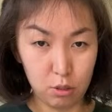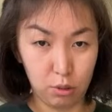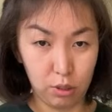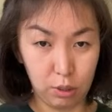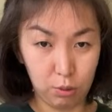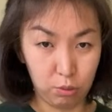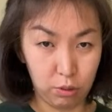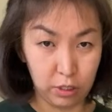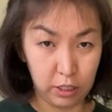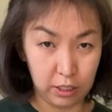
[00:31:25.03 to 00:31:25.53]

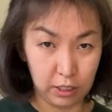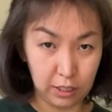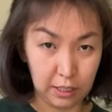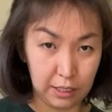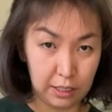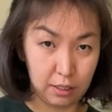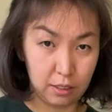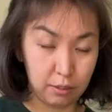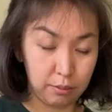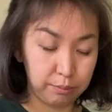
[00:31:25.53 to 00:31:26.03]
it will not
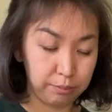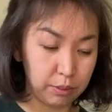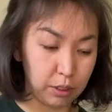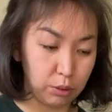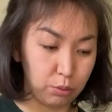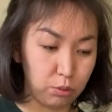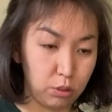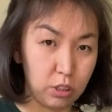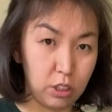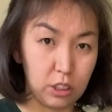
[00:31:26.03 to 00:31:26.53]

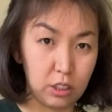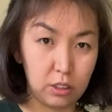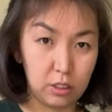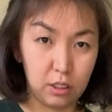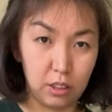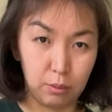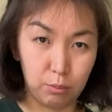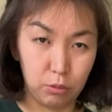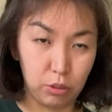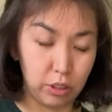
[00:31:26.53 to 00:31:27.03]

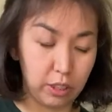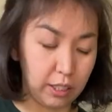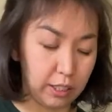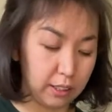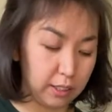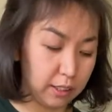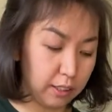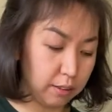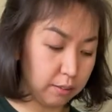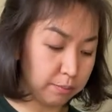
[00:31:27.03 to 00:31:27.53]
come
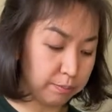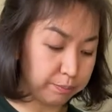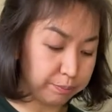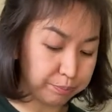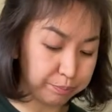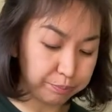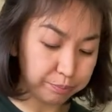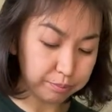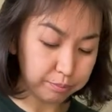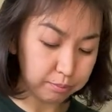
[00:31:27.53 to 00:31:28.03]
together.
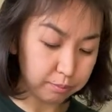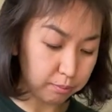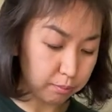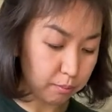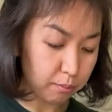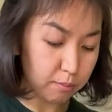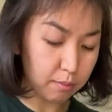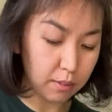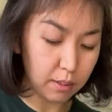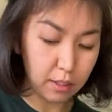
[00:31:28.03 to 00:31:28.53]

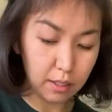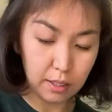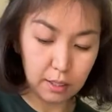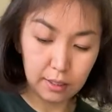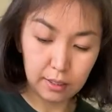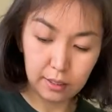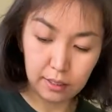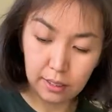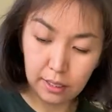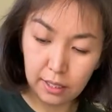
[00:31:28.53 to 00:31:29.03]

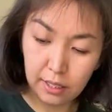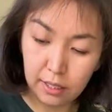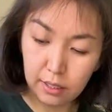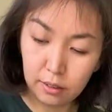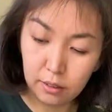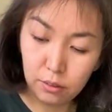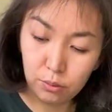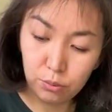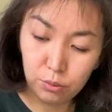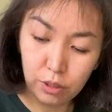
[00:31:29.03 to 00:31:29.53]

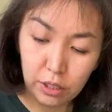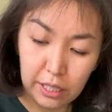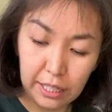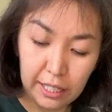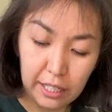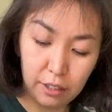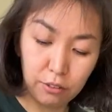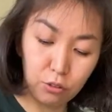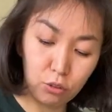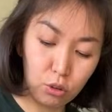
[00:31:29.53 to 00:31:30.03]
Then when I
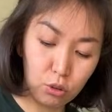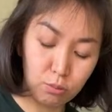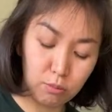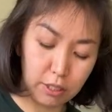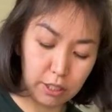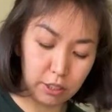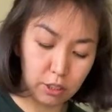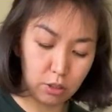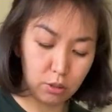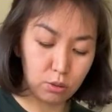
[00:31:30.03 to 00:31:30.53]
have all
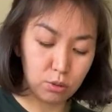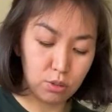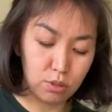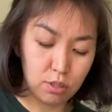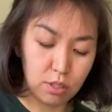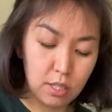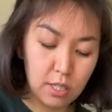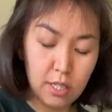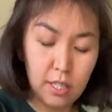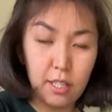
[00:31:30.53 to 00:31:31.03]
my doughs,
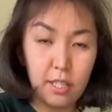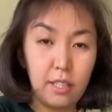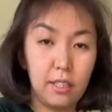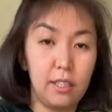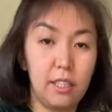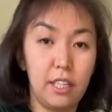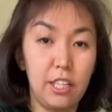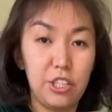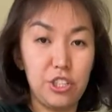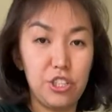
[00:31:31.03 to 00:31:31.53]

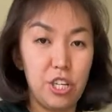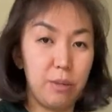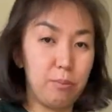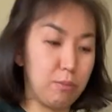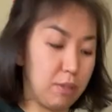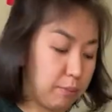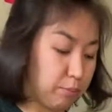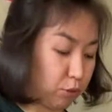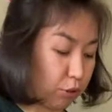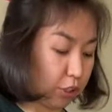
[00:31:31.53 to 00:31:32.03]
then I shape
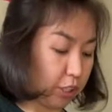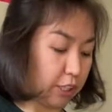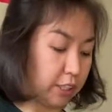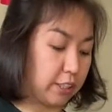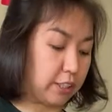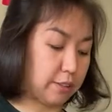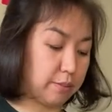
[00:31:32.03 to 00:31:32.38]
them together.